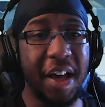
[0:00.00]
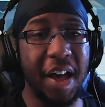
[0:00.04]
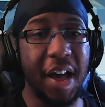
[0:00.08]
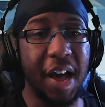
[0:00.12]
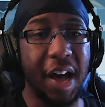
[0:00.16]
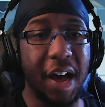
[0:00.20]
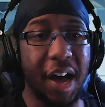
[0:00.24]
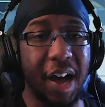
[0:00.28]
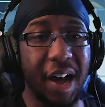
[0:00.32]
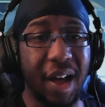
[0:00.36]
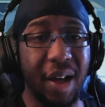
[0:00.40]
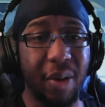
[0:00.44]

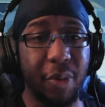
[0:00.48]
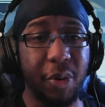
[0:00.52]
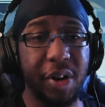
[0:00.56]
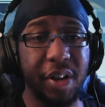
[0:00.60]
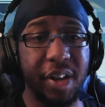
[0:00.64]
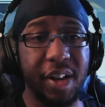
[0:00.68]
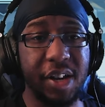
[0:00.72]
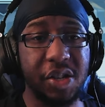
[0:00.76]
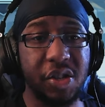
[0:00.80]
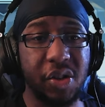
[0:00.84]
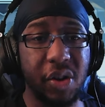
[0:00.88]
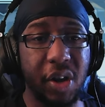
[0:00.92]
When an
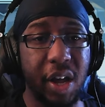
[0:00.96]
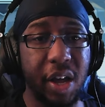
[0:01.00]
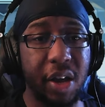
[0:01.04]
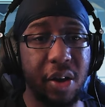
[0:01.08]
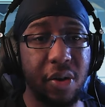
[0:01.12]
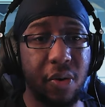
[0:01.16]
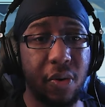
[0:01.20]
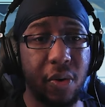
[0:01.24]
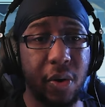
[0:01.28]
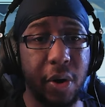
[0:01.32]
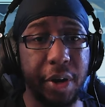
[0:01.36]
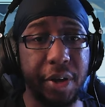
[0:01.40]
Easter egg
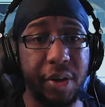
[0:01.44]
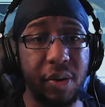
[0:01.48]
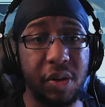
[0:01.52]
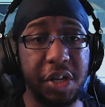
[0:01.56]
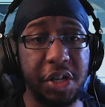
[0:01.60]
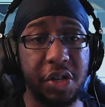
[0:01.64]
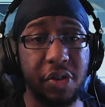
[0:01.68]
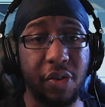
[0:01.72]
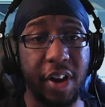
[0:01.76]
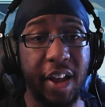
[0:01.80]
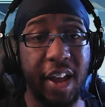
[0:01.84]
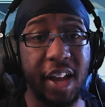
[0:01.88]
or a huge
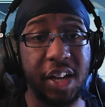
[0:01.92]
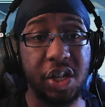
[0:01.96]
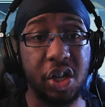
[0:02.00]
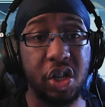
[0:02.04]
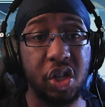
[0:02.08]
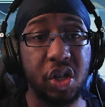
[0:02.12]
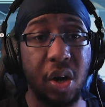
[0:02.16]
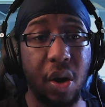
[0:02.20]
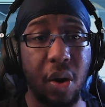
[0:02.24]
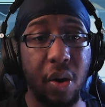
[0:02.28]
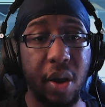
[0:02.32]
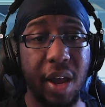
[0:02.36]
Easter egg hits a
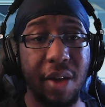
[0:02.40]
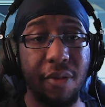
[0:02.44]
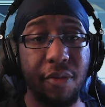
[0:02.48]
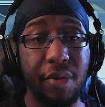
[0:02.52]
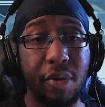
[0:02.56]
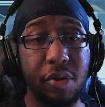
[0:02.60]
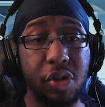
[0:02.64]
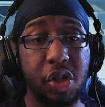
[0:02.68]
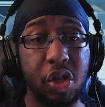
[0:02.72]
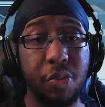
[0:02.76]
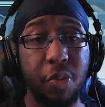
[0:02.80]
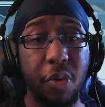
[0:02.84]
target, it
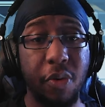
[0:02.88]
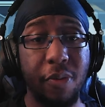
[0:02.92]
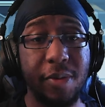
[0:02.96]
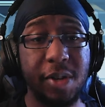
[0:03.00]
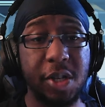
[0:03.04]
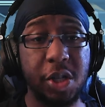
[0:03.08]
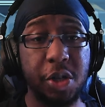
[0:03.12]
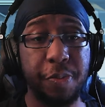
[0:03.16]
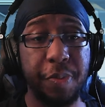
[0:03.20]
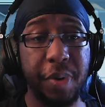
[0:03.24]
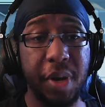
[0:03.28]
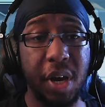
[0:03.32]
reduces the movement
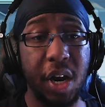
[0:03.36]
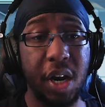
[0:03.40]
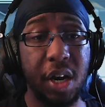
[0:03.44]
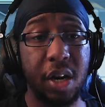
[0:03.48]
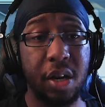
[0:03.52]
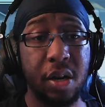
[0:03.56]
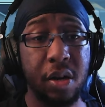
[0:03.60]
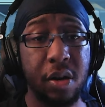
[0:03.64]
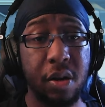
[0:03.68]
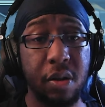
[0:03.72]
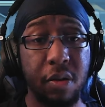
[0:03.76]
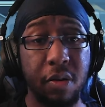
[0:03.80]
speed
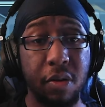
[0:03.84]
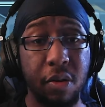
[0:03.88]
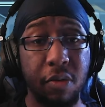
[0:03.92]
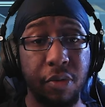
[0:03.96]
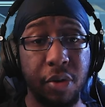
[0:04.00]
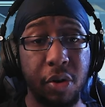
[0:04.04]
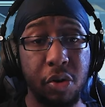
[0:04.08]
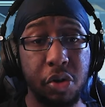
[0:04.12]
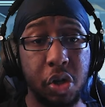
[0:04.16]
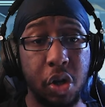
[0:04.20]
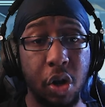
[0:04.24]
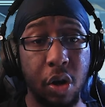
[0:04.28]
to
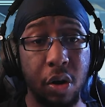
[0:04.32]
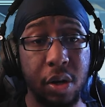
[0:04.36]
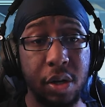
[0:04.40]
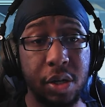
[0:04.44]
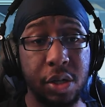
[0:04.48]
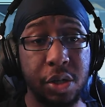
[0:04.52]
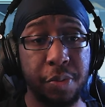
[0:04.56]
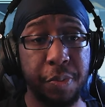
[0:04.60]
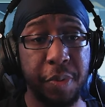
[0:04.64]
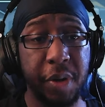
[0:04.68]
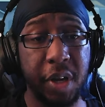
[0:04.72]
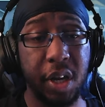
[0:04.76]
reduce target
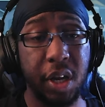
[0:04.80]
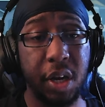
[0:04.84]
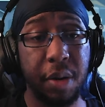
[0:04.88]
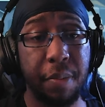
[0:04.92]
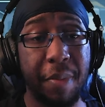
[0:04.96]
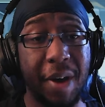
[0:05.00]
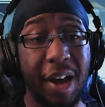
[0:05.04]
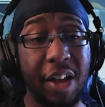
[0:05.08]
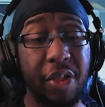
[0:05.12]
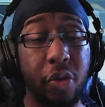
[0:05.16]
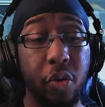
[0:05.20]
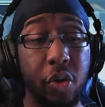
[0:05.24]
speed
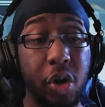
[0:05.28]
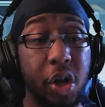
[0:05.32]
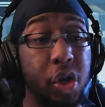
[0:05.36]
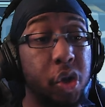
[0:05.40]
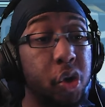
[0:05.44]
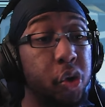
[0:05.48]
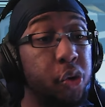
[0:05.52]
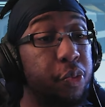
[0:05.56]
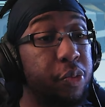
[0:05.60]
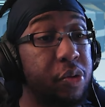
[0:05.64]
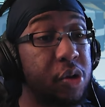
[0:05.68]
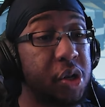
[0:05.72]
by
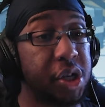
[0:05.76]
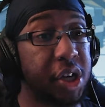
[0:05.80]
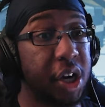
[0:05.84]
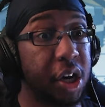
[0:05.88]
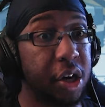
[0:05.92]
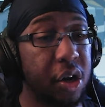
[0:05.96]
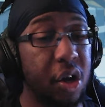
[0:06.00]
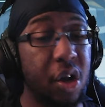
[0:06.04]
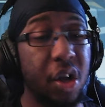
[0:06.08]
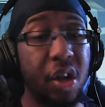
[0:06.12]
32%,